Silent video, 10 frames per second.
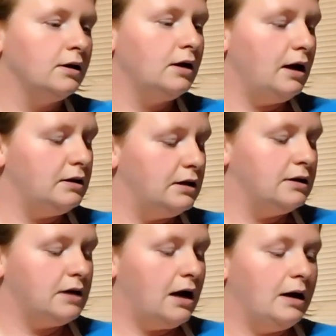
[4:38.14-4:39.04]
And
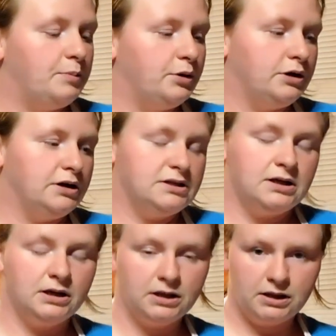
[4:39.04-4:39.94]
then I put
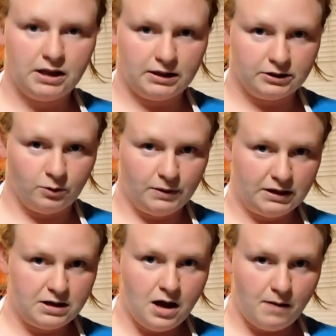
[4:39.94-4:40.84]
a little bit
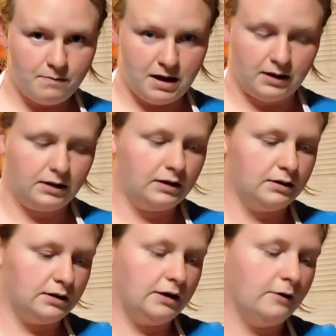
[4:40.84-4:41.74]
of nutmeg
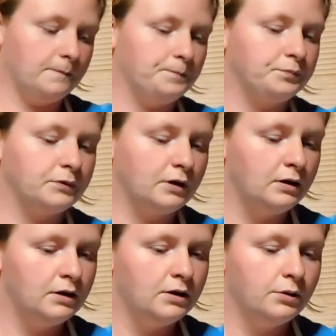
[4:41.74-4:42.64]
in there.
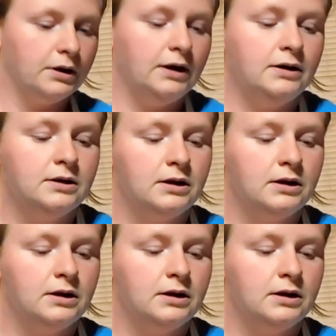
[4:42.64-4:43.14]
Okay?